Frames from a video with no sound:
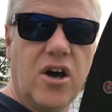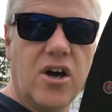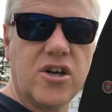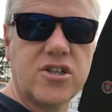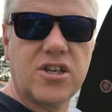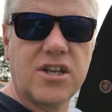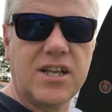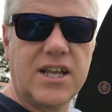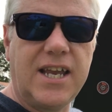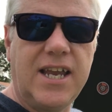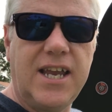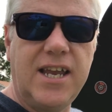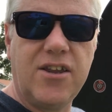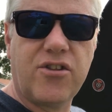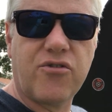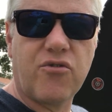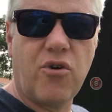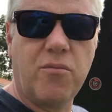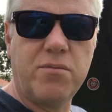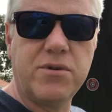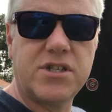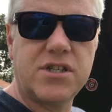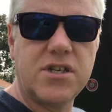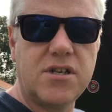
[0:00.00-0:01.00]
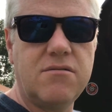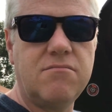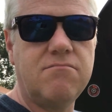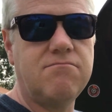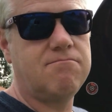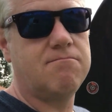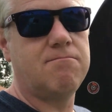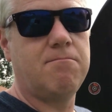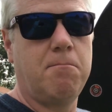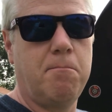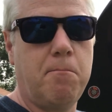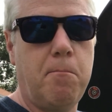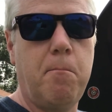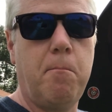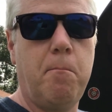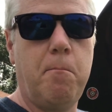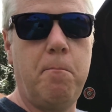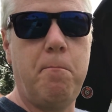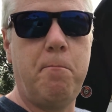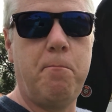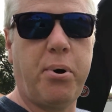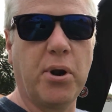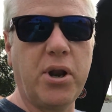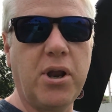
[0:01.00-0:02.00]
Utterly Heath Robinson,
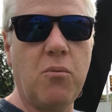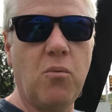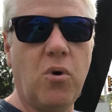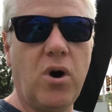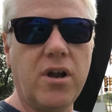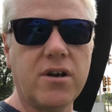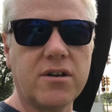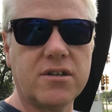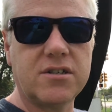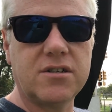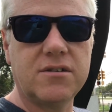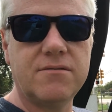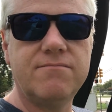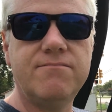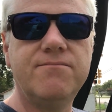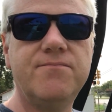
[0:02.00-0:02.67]
but it worked.